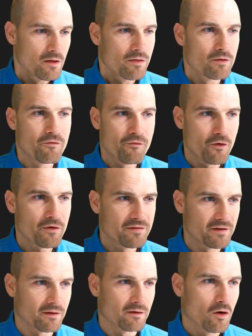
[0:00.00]
The first
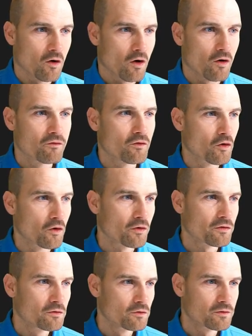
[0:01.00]
thing, of
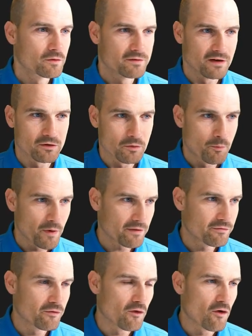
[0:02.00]
course, you select a
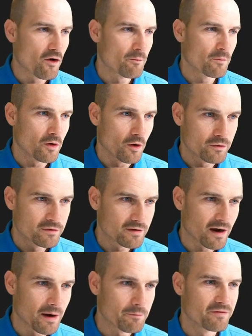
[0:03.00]
platform, a
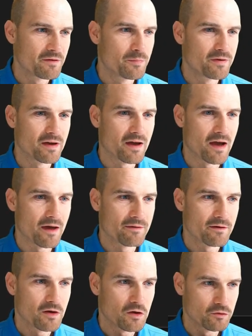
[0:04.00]
type V P N,
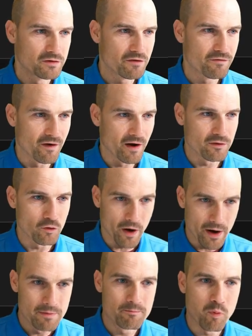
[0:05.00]
you define your
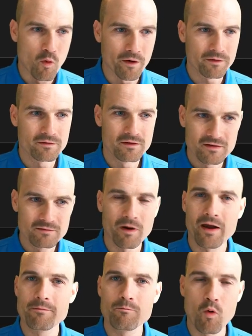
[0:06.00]
endpoint. This is
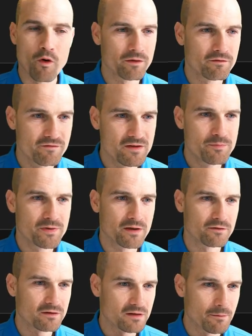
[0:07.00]
my endpoint, v p n
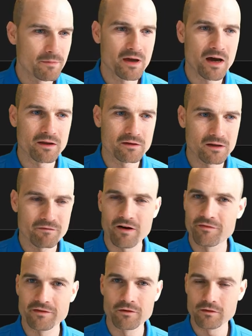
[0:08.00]
dot e m e a dot f
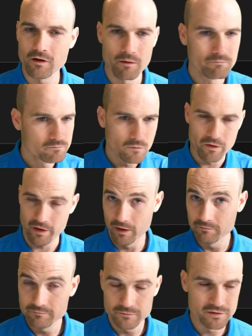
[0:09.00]
five c dot com.
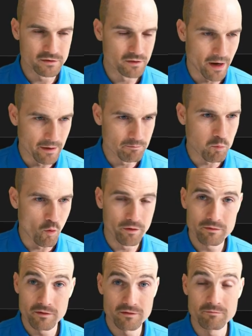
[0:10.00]
Okay, this is the
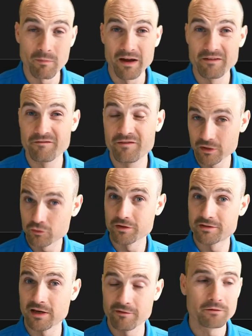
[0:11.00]
endpoint, this is my virtual
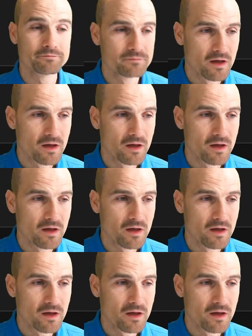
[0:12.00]
server.